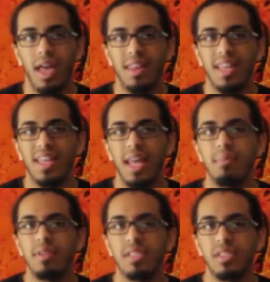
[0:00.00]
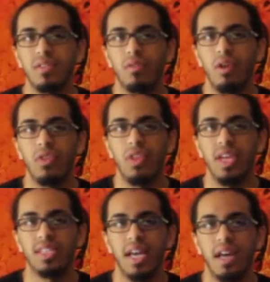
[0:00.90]
And then Nemesis of all
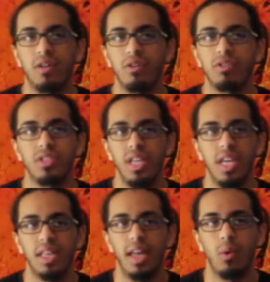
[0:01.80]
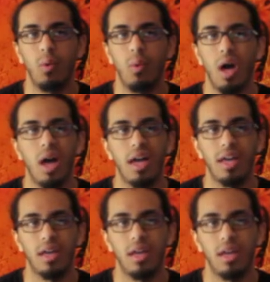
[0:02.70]
things, like I don't understand, like why?